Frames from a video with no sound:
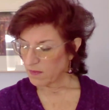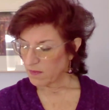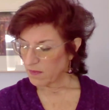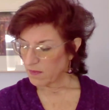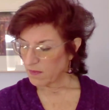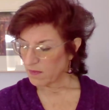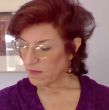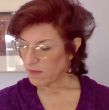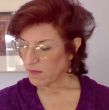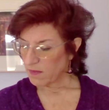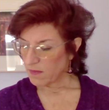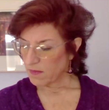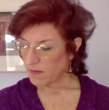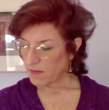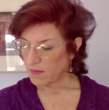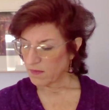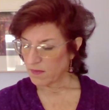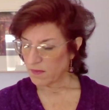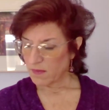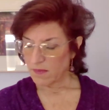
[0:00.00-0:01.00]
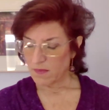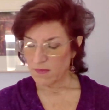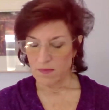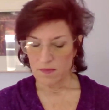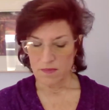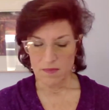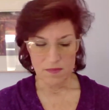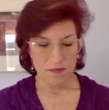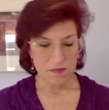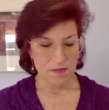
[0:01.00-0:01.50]

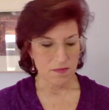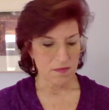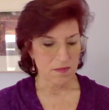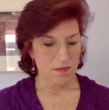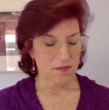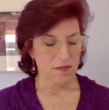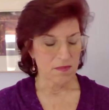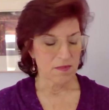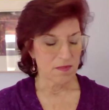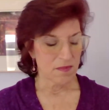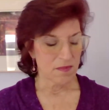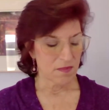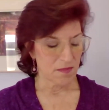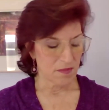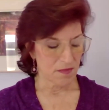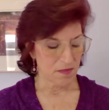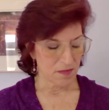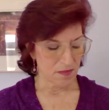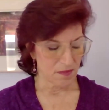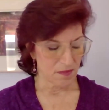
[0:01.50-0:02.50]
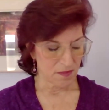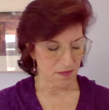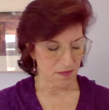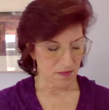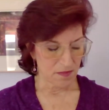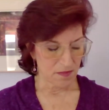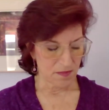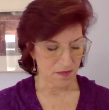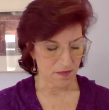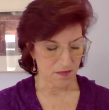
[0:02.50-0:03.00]

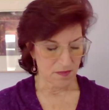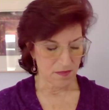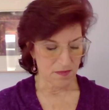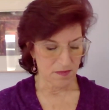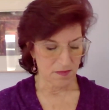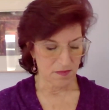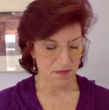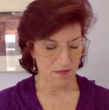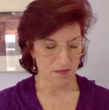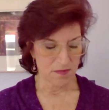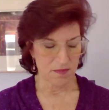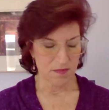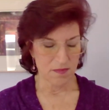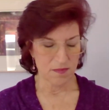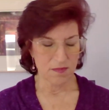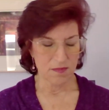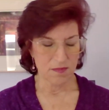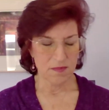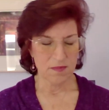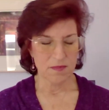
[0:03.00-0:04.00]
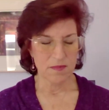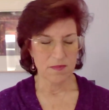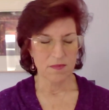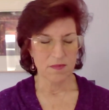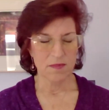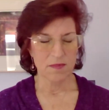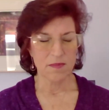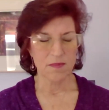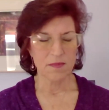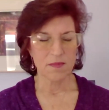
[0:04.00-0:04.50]

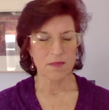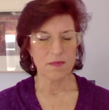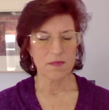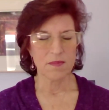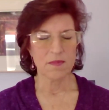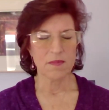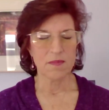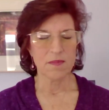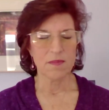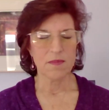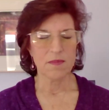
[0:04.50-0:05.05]
(no one is talking)